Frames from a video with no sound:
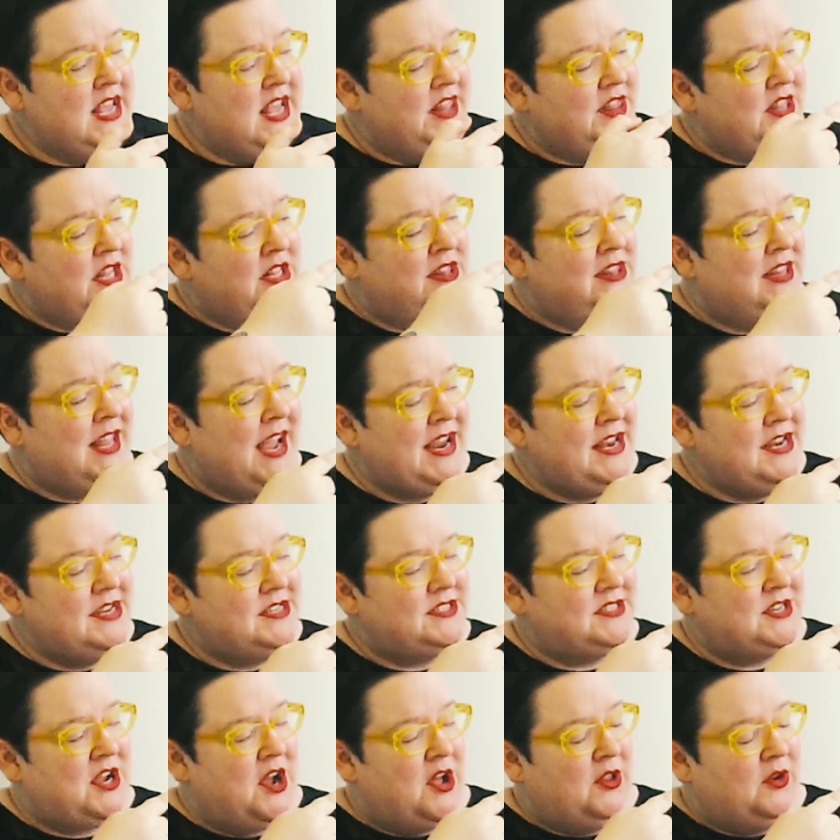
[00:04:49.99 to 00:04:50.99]
The
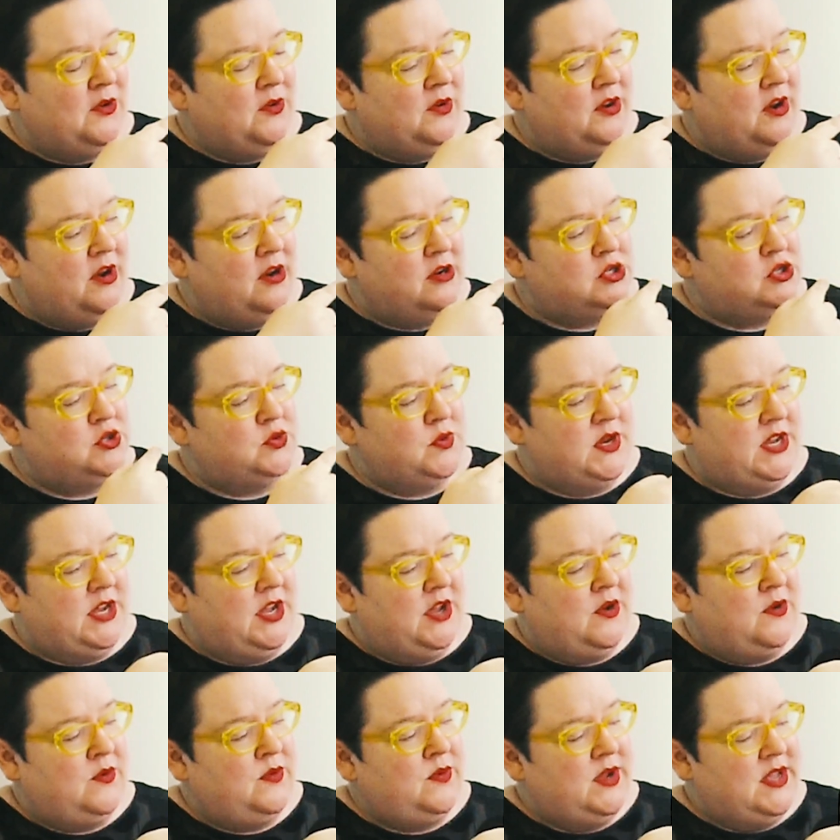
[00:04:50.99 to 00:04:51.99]
lightest color in our
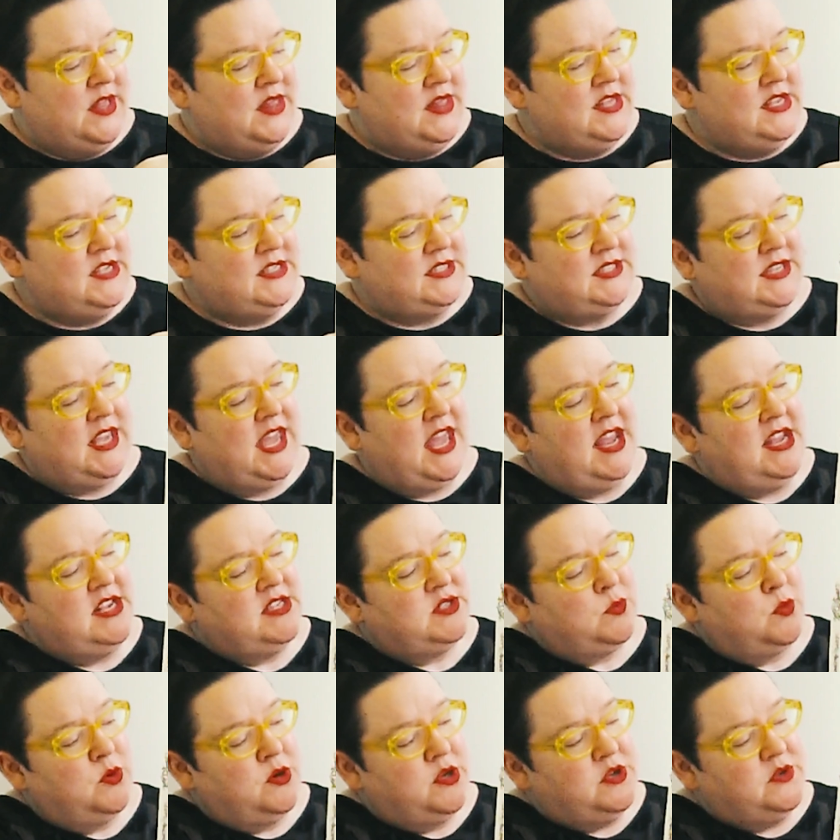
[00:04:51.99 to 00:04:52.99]
trio, in this
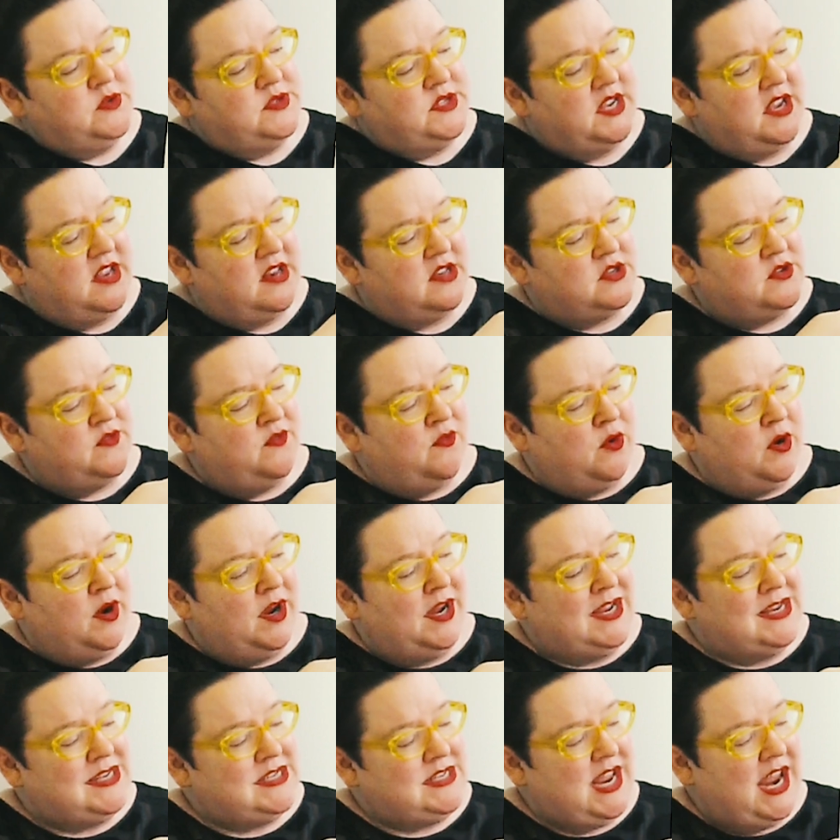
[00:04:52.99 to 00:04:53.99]
case, we're using it for a
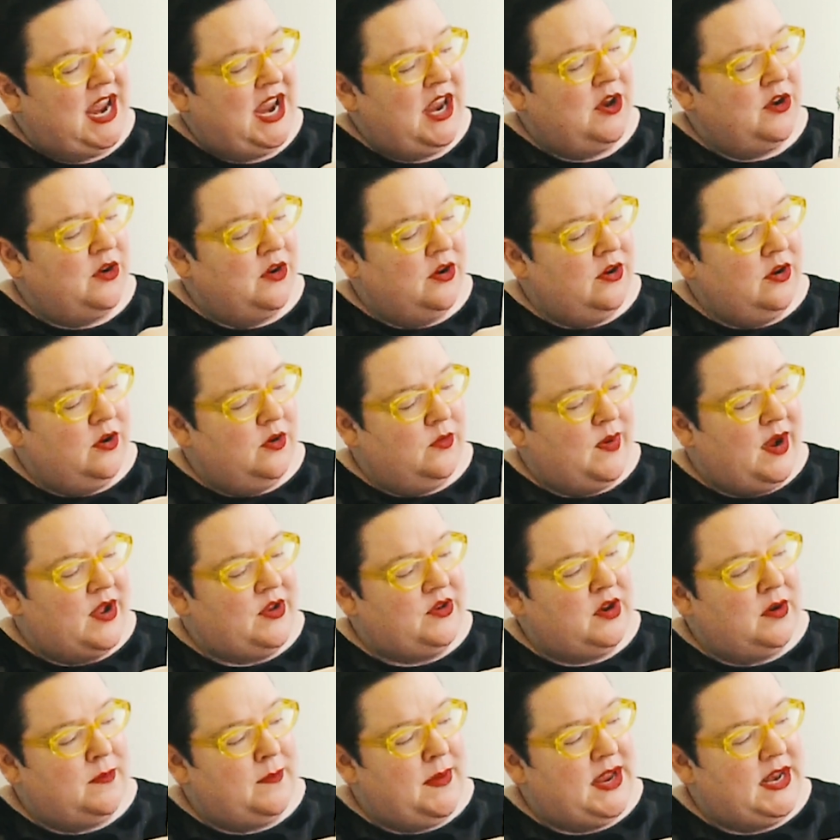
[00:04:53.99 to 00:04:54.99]
container around
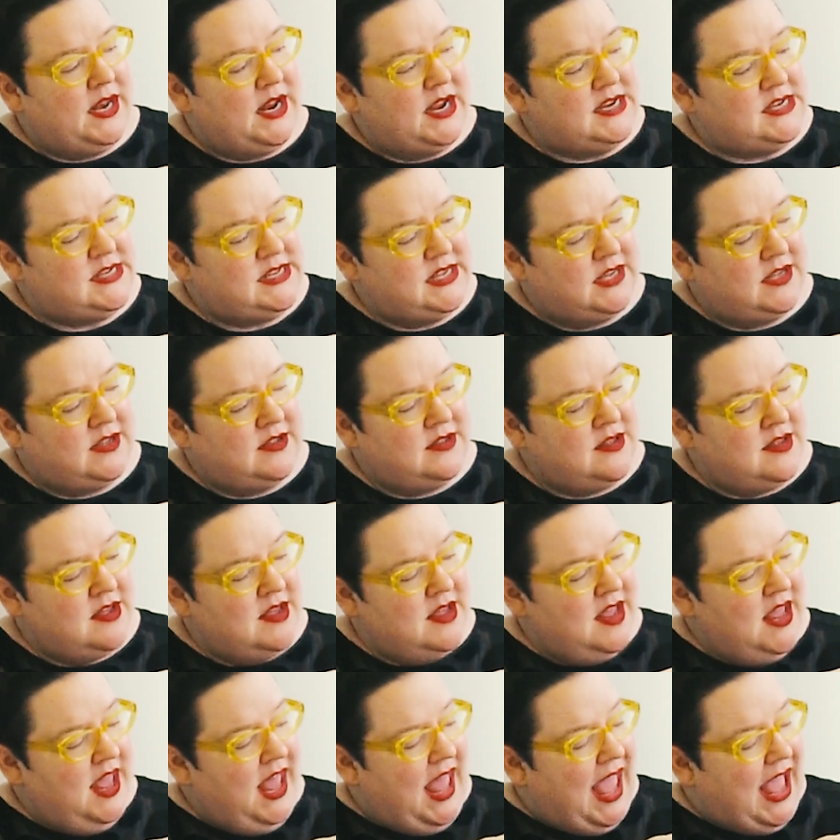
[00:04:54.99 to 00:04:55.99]
our main idea
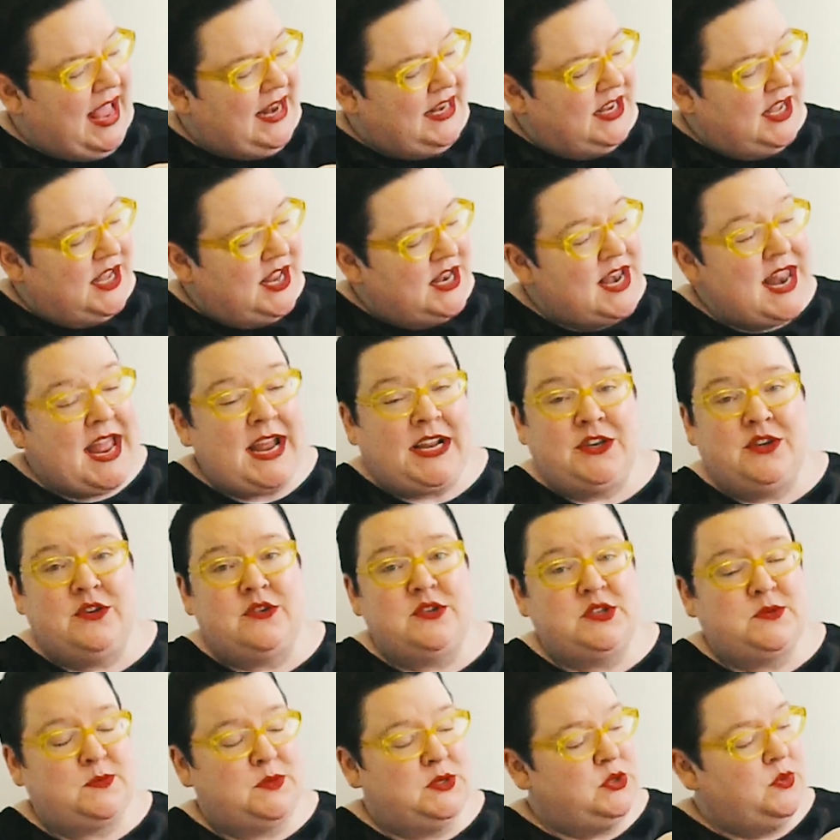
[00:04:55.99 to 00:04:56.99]
and
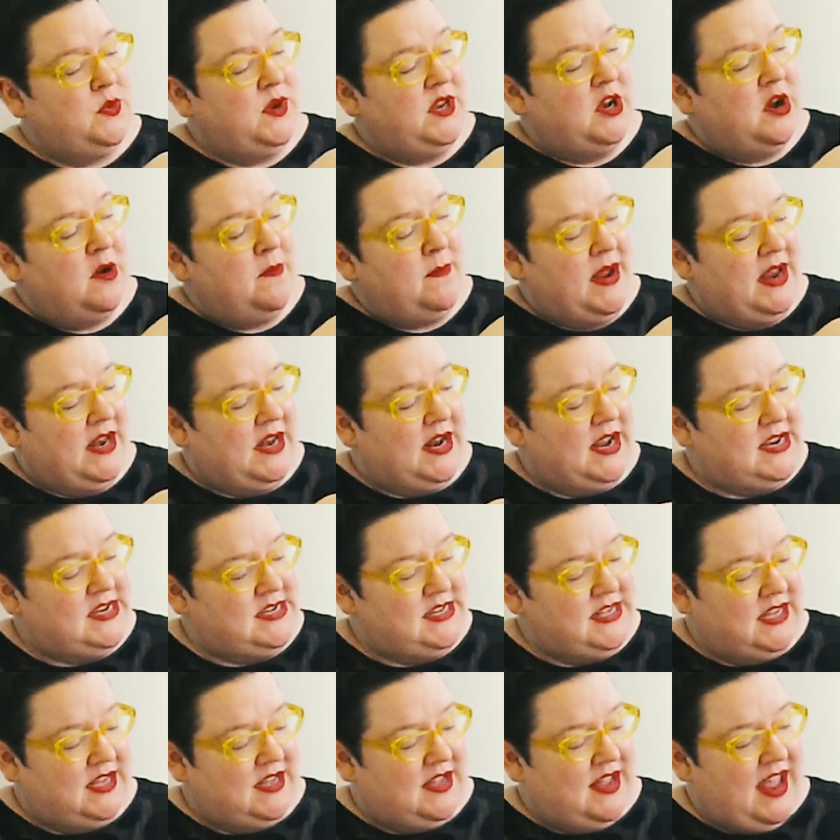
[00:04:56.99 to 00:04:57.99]
connectors between our main
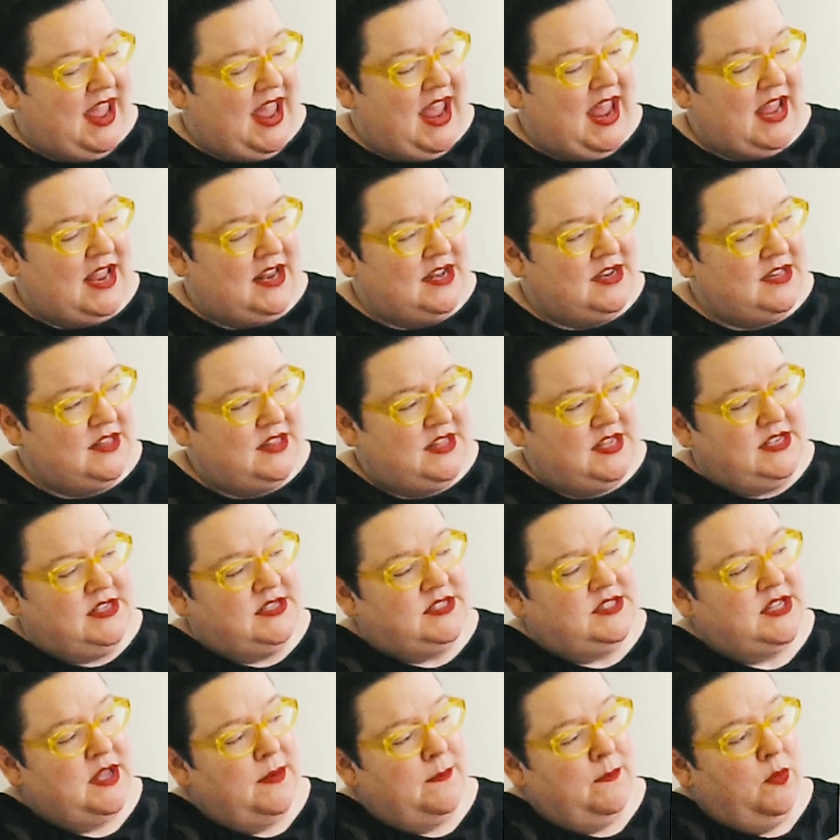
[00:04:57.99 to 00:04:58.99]
idea and these
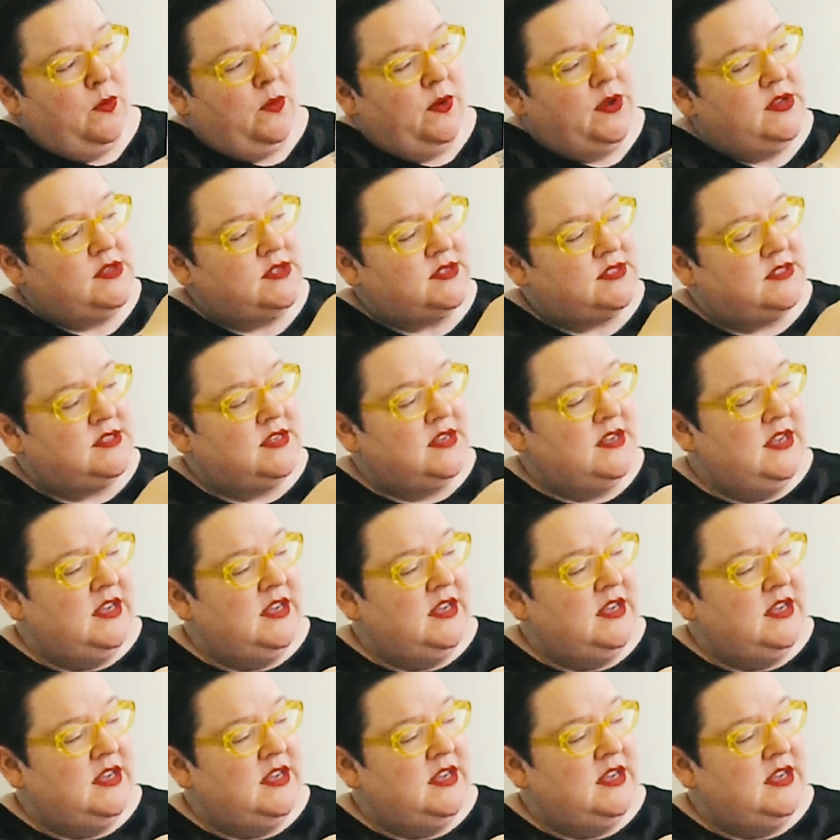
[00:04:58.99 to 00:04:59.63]
subpoints.